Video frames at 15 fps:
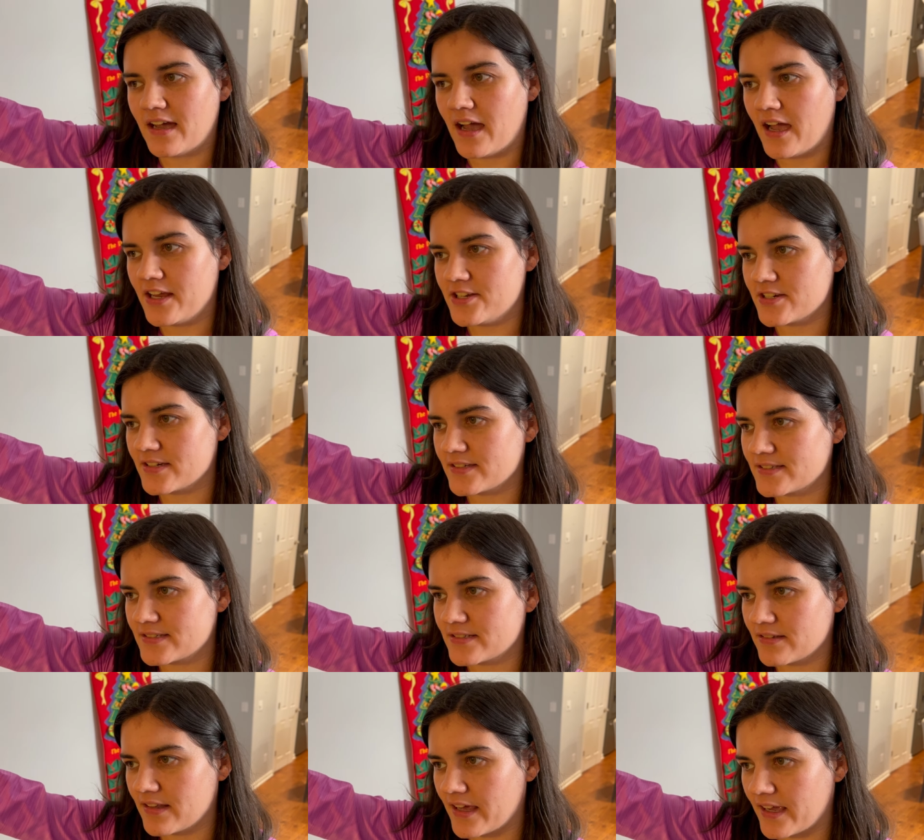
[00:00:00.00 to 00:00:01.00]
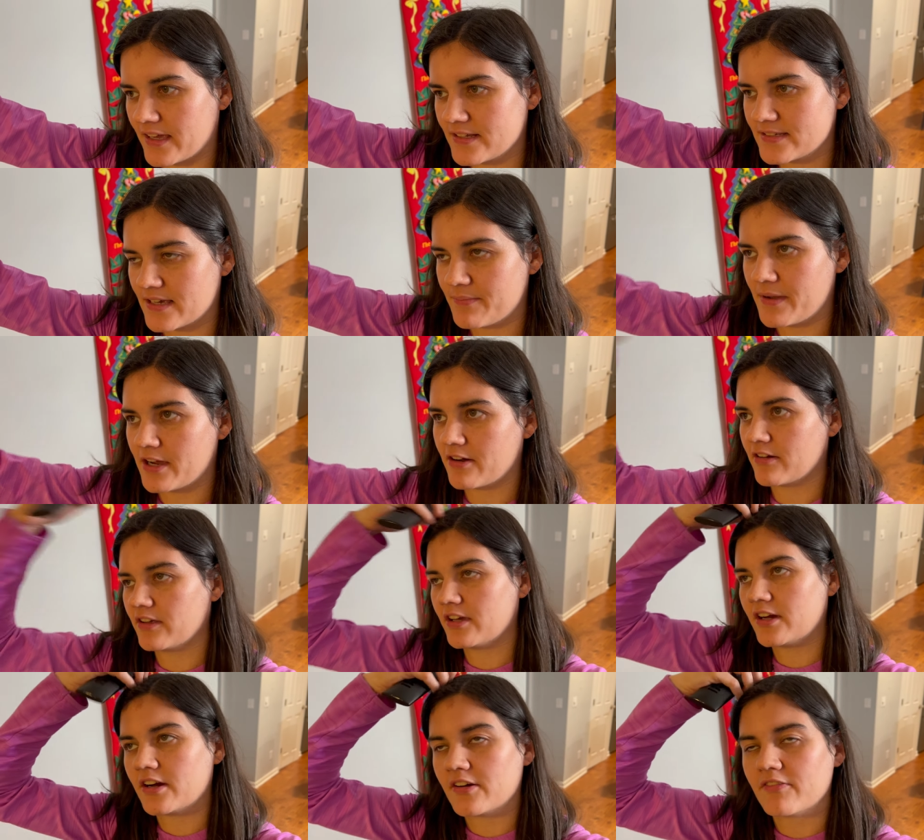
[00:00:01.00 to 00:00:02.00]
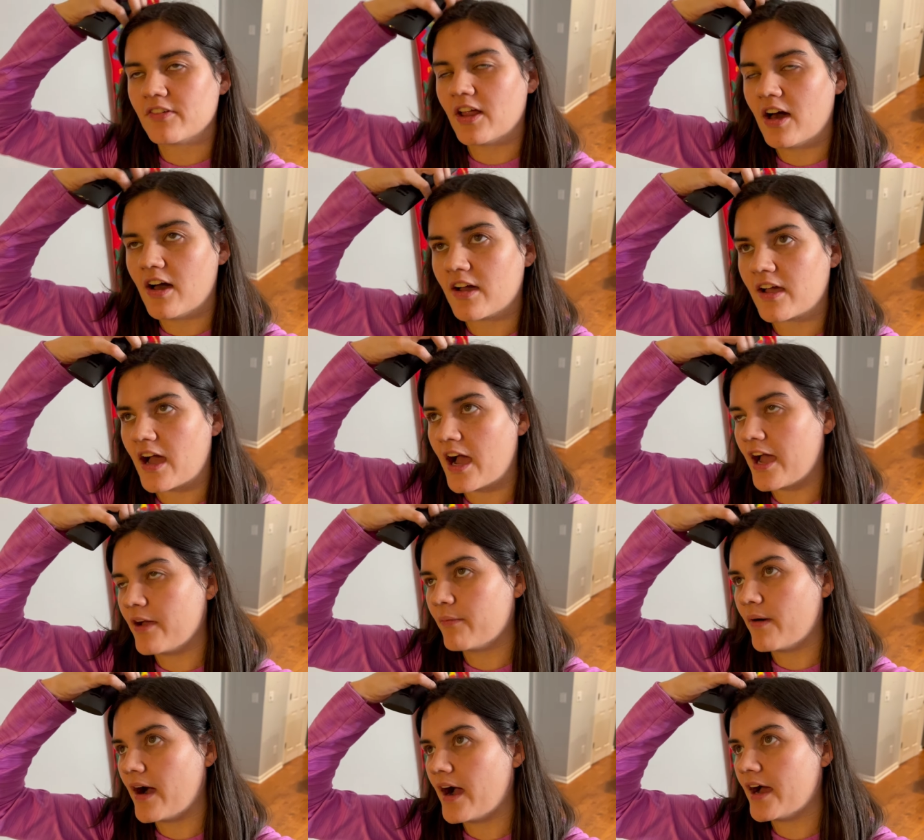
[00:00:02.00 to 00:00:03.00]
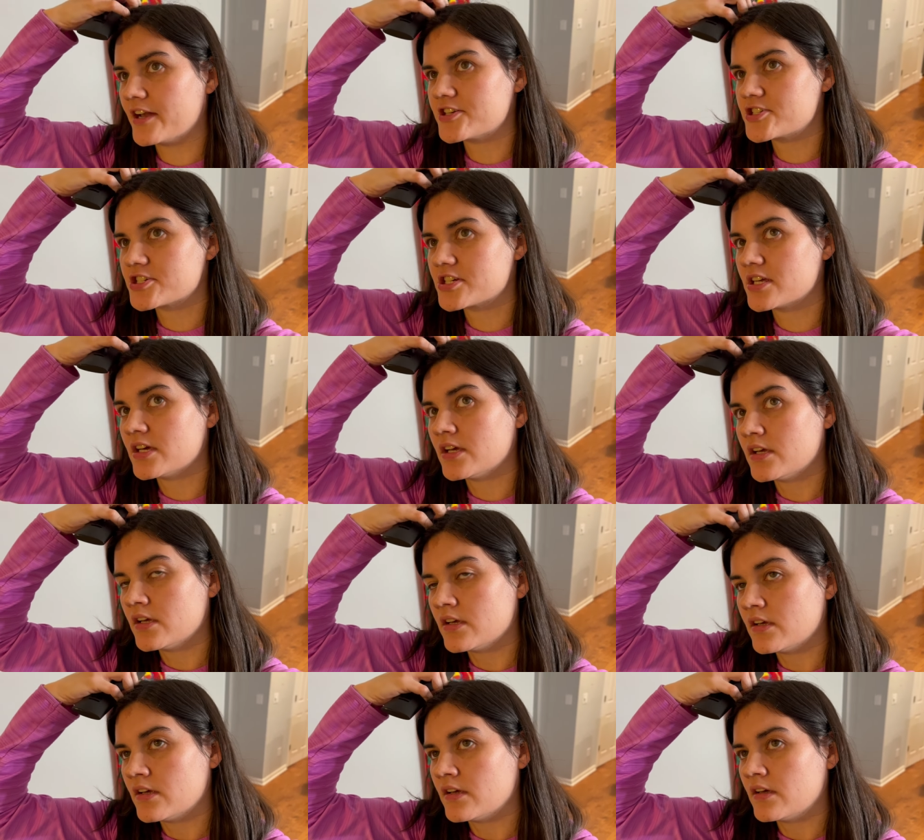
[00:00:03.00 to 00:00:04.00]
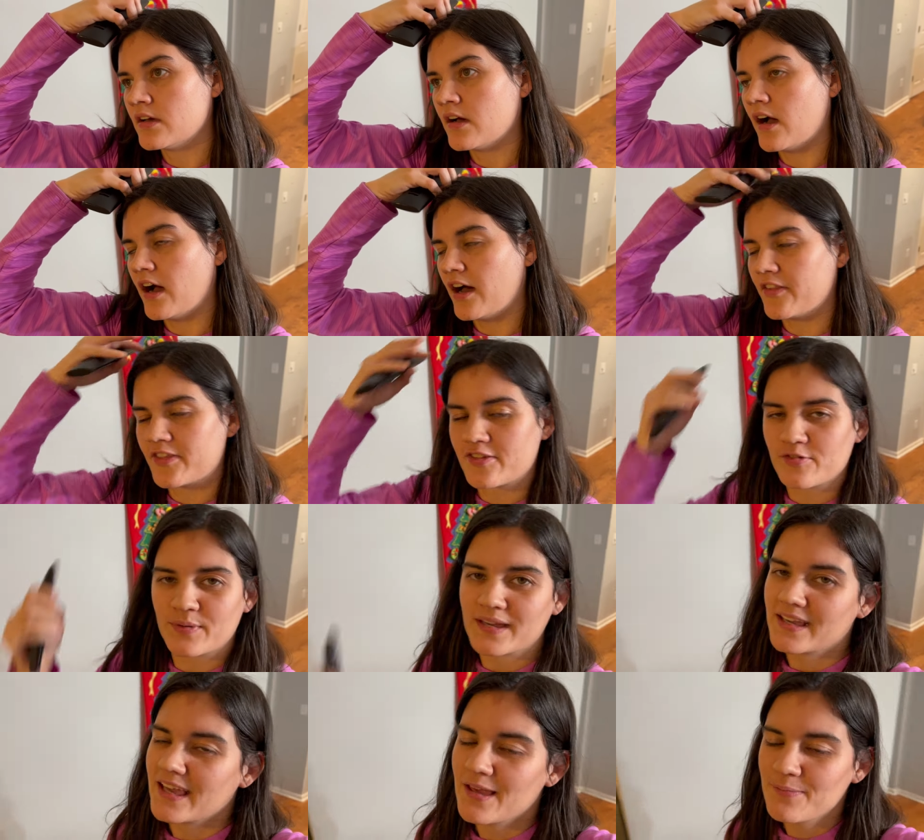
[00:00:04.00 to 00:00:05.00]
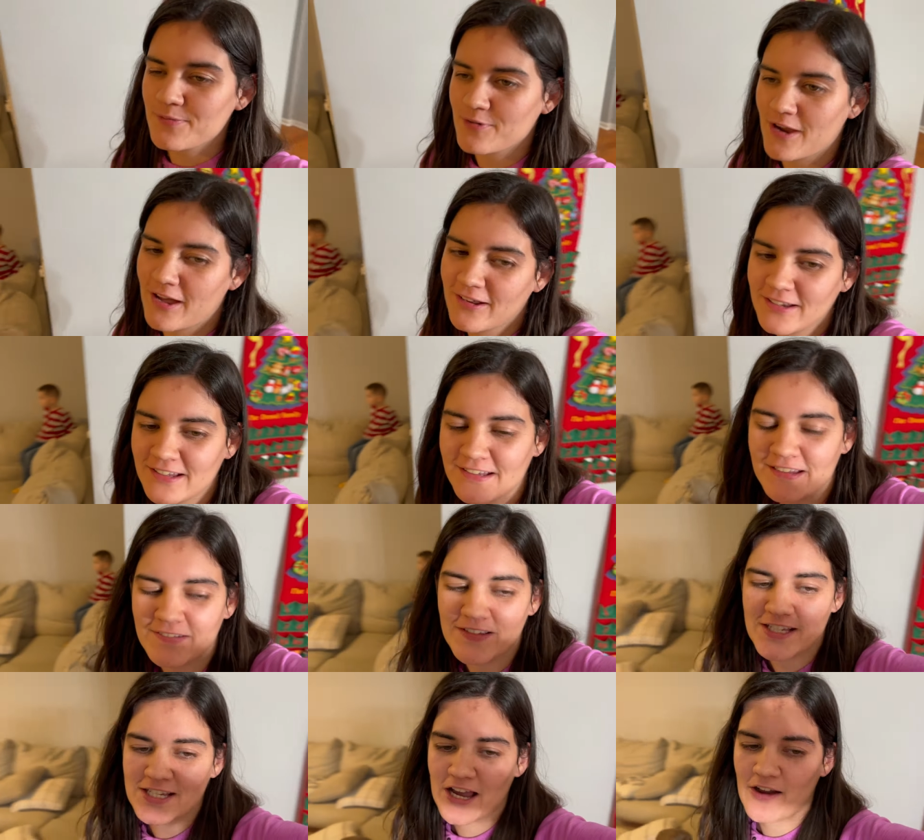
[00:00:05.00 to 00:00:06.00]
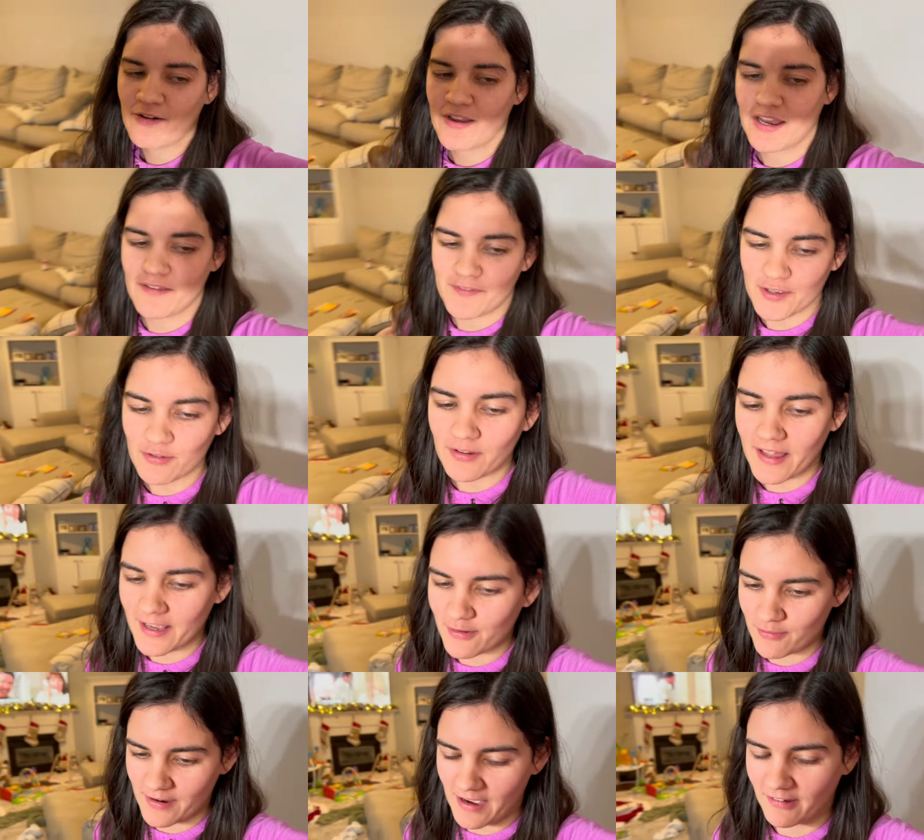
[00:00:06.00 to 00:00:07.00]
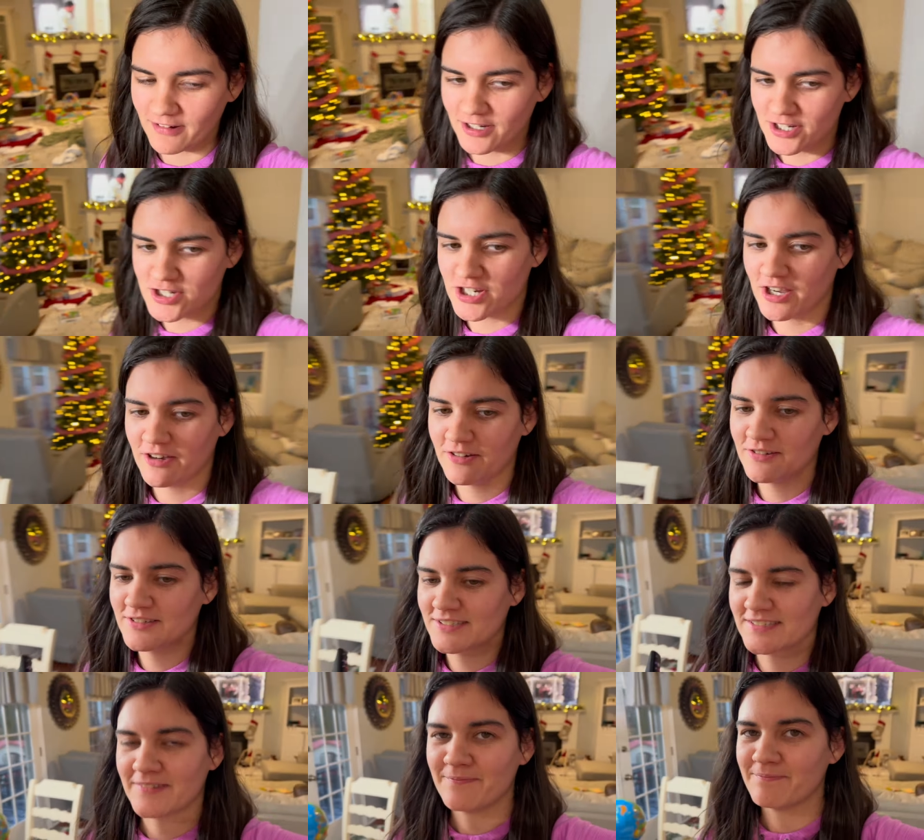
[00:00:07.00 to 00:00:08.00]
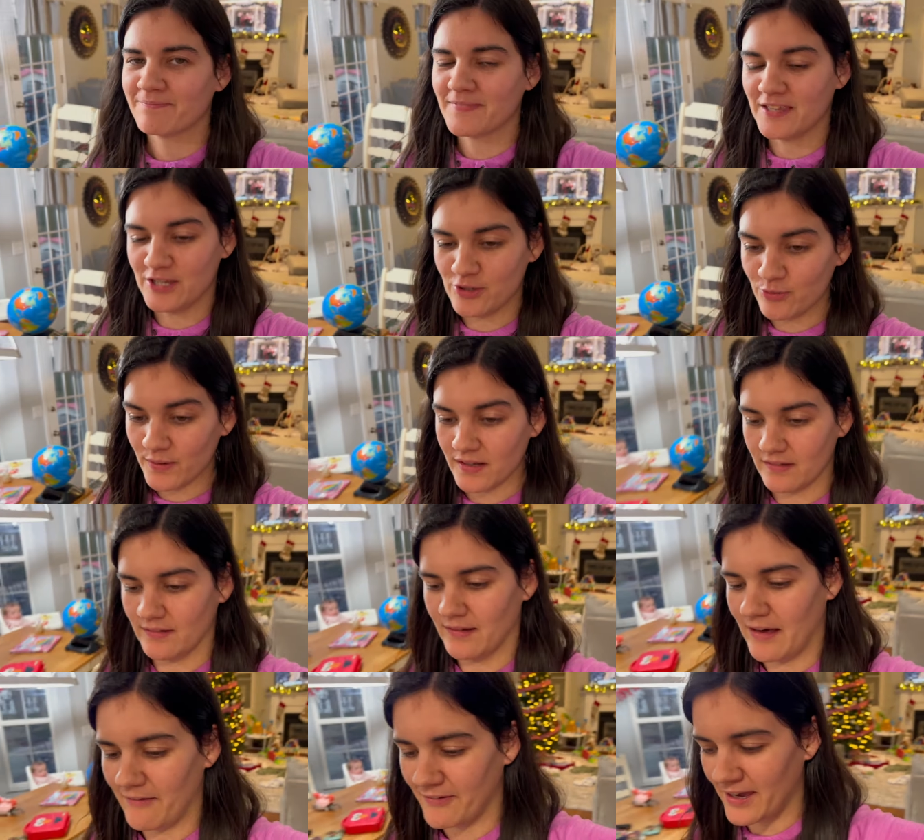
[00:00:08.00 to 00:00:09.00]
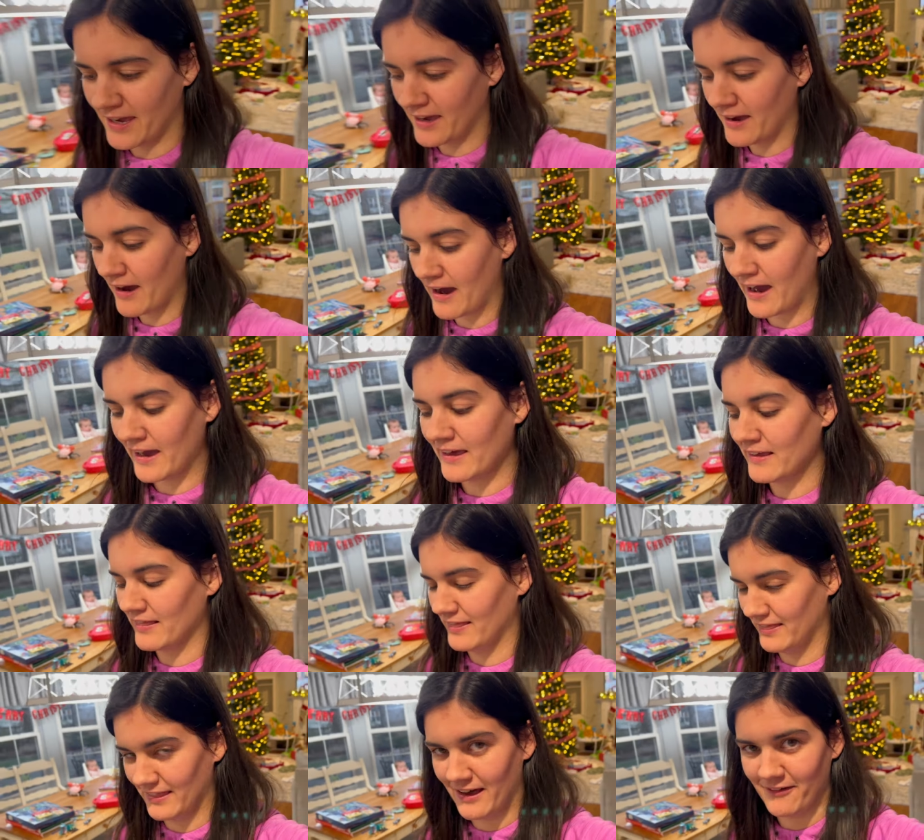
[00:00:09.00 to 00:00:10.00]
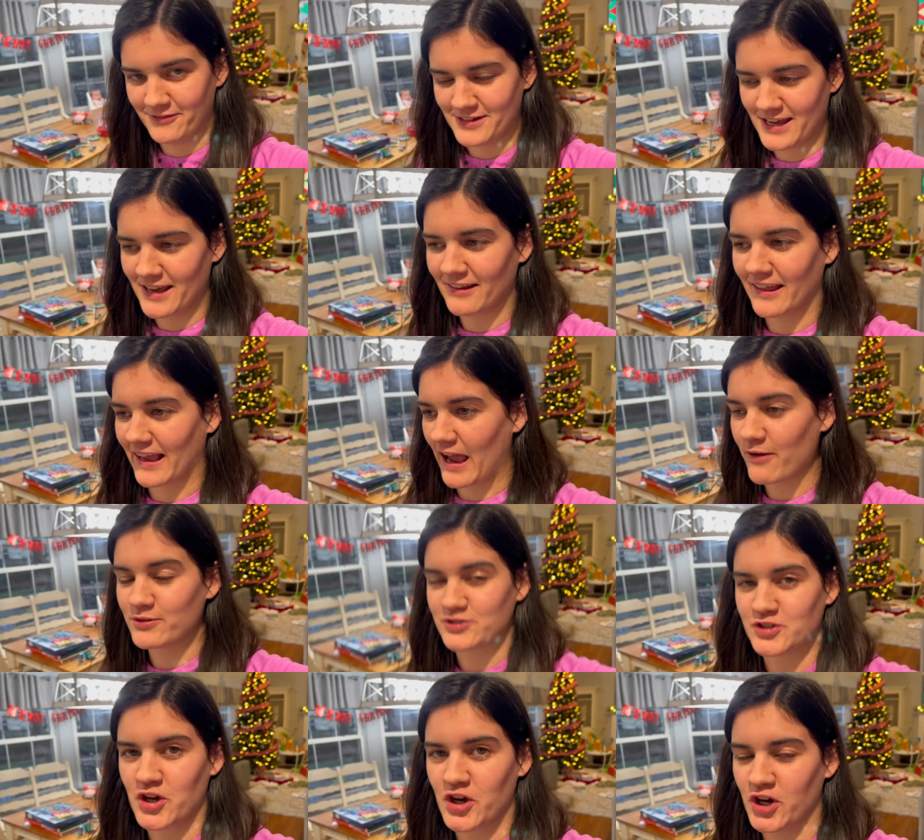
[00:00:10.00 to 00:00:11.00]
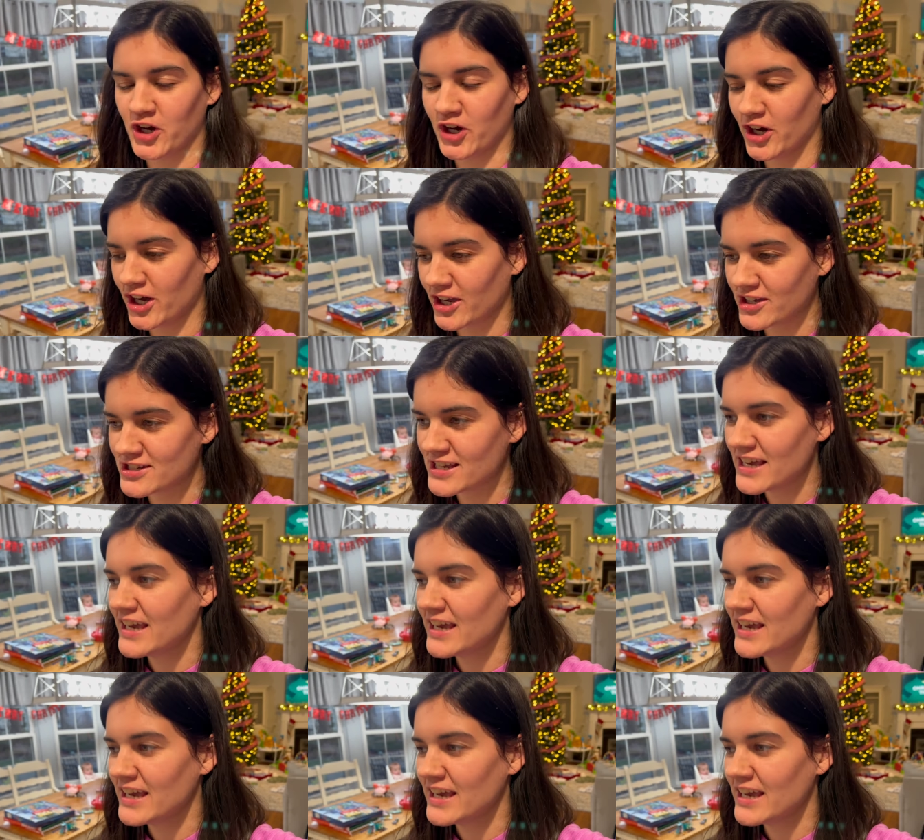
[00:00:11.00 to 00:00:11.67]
I just, like I said my earlier vlog, I watched uh, the Squid Games reality TV show. And if you like reality shows, you will love it. I loved it. Like I was hooked.